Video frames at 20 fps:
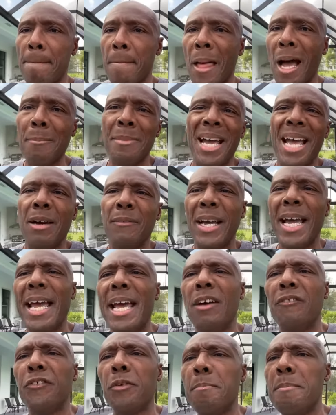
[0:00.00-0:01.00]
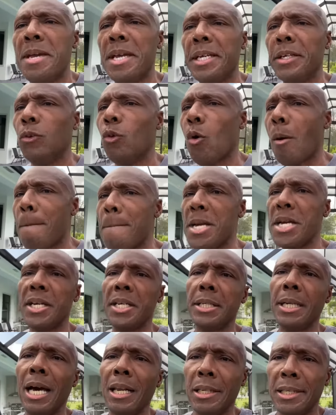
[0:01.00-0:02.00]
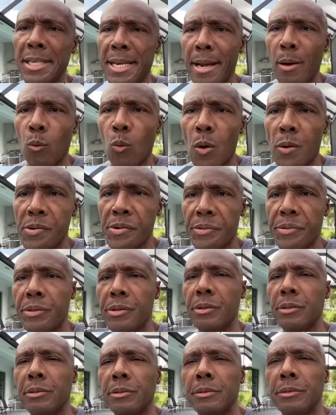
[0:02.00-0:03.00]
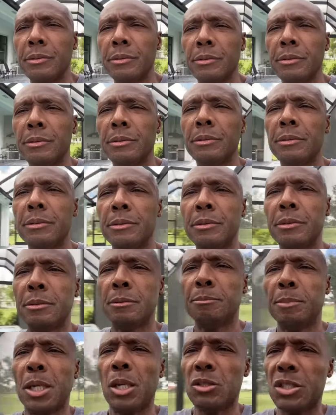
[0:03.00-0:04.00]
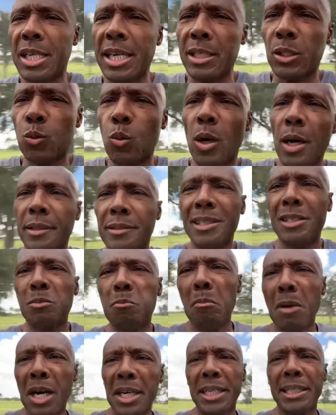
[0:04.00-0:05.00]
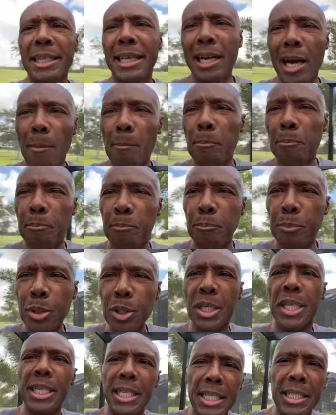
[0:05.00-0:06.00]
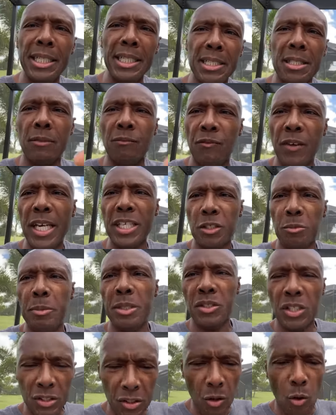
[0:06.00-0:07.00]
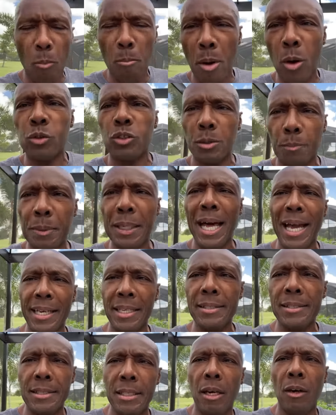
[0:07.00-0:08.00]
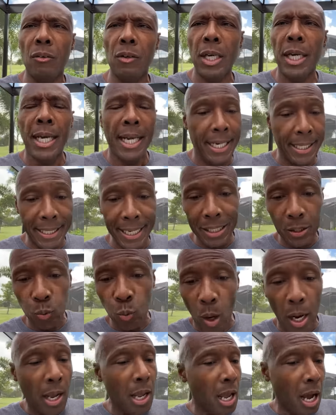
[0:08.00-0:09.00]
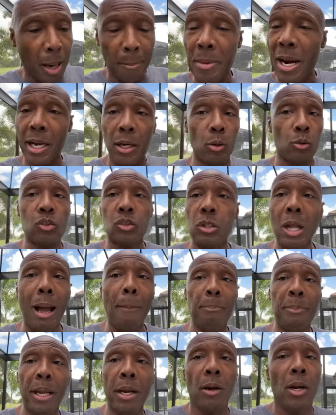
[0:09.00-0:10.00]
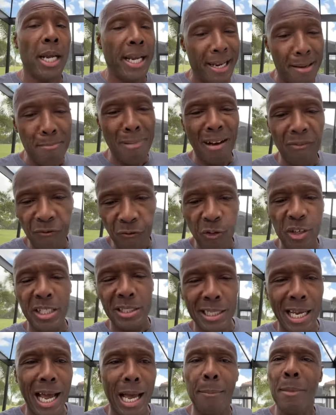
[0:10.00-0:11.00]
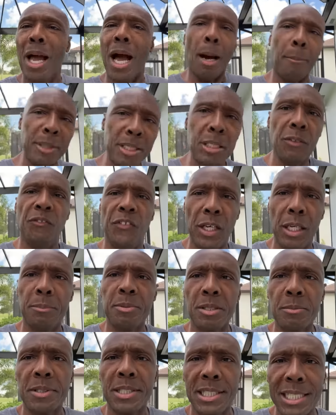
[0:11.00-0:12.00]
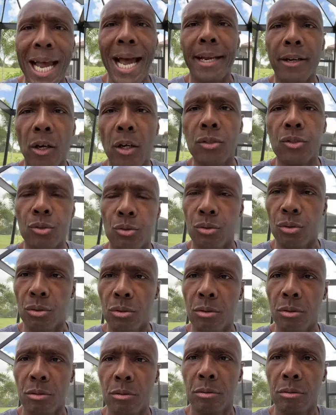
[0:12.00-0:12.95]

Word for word: I'm gonna have a half a million or a million dollar net worth. Because guess what? This money that I'm putting in these investments, it's gonna multiply itself. And guess what? I'm not gonna stop there. In my free time, I'm gonna develop some side hustles.